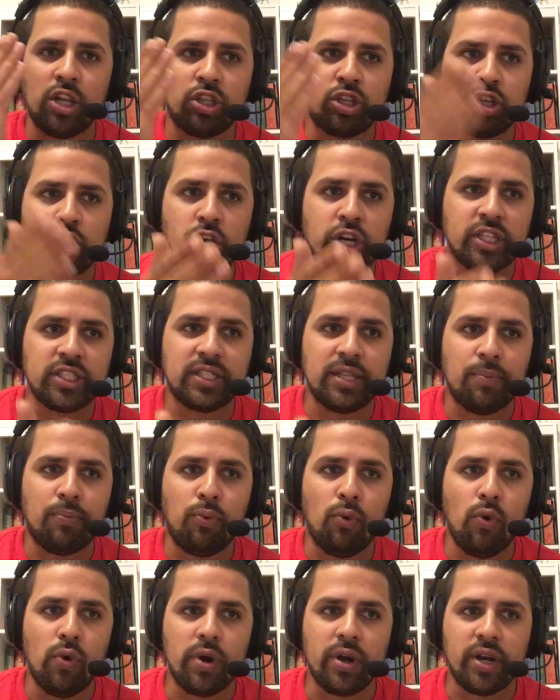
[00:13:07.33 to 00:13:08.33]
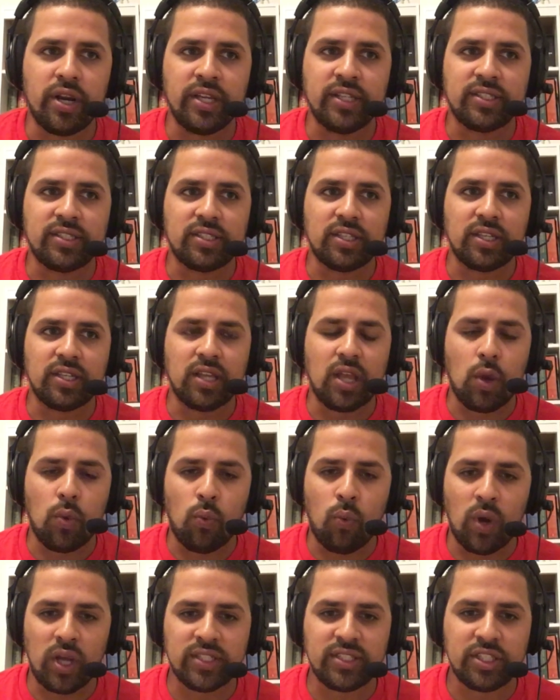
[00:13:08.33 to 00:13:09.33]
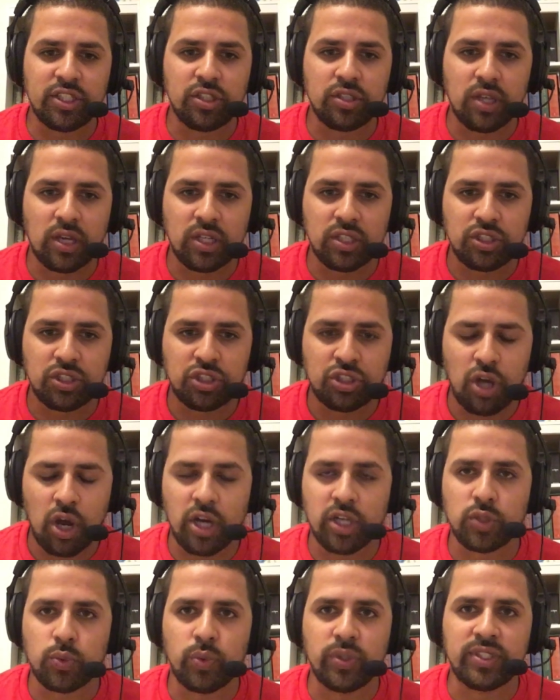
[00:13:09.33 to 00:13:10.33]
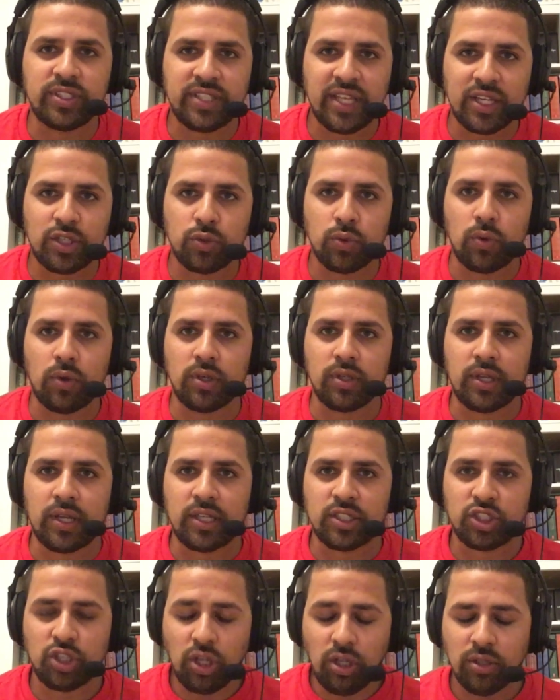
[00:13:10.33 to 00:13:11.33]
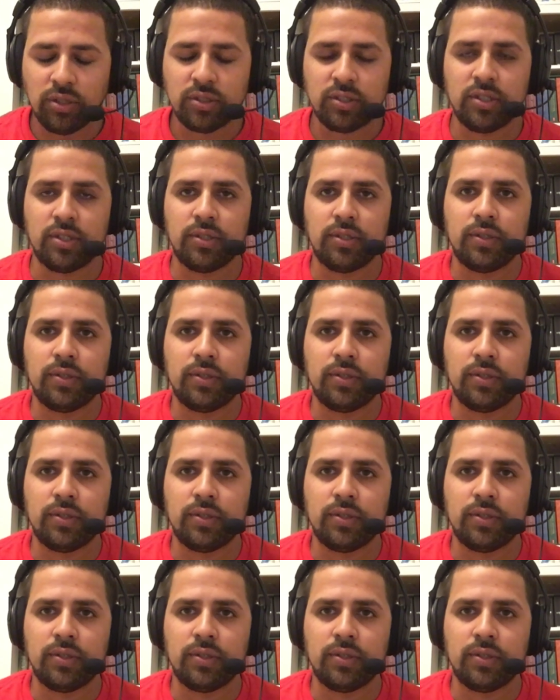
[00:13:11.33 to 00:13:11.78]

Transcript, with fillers: Curtis Lepore is wasn't charged with sexual assault.